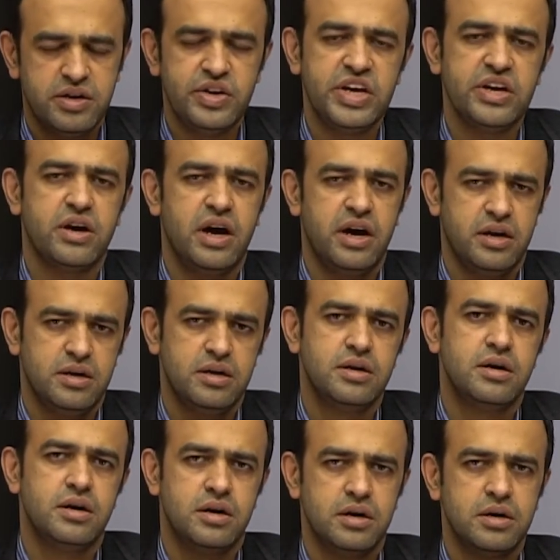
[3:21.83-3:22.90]
take off
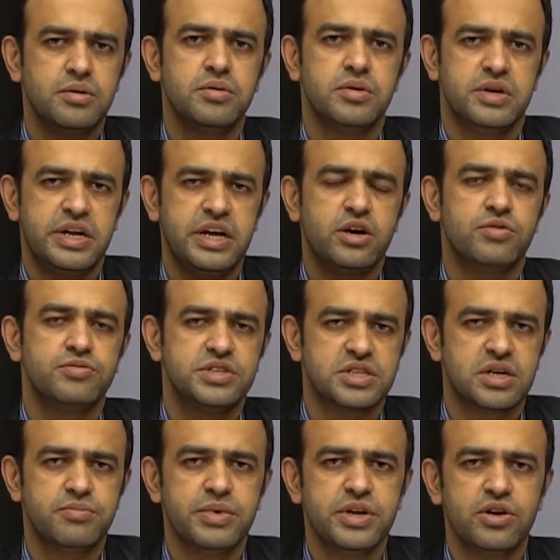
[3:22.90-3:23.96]
this
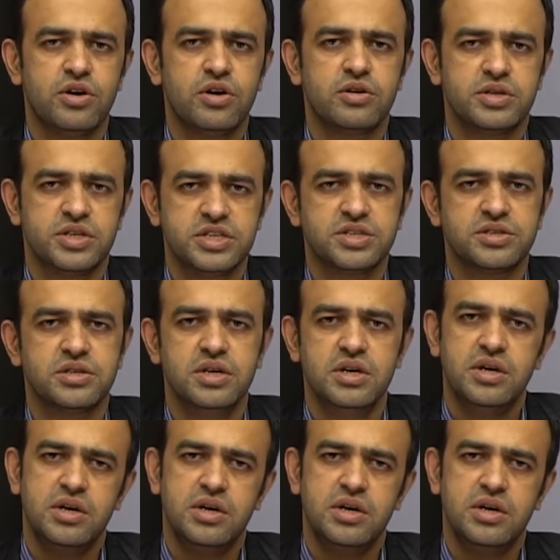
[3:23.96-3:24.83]
company, or just